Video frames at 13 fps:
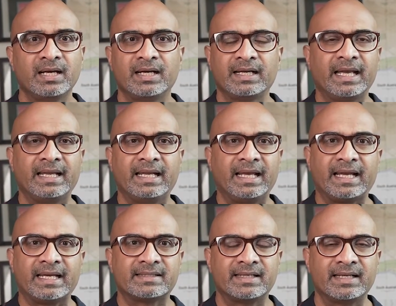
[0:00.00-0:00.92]
Again,
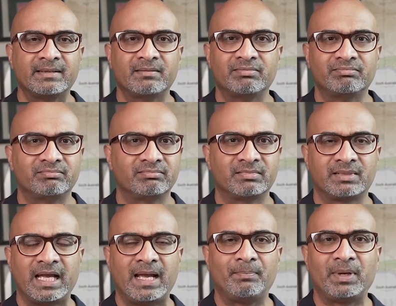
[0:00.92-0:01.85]
like I said,
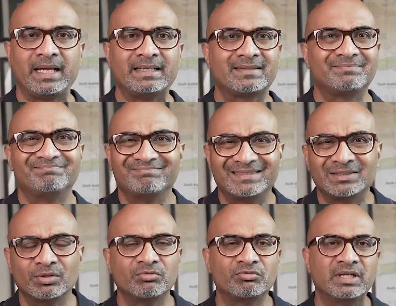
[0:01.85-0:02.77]
camp lights, I
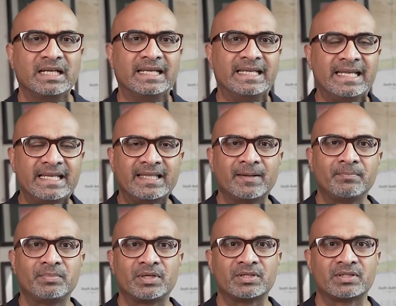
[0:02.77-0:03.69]
don't really need
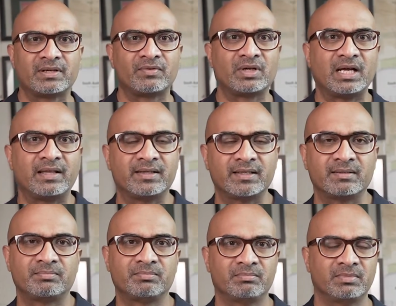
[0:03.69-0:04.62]
them because I've got
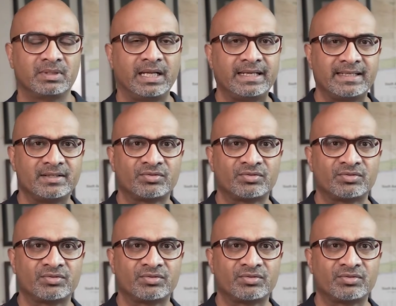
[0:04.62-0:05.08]
other lighting